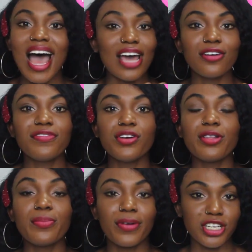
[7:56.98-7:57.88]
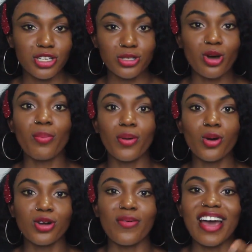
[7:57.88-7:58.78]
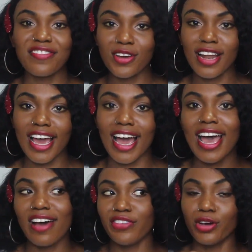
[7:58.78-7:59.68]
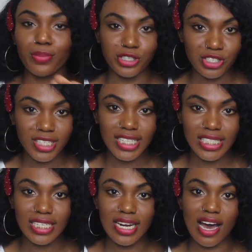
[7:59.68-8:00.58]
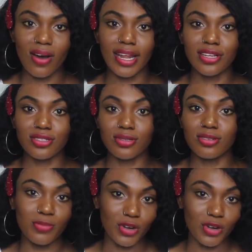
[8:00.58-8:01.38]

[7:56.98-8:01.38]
I don't feel the pressure to upload, but I feel like I have the opportunity now, like, to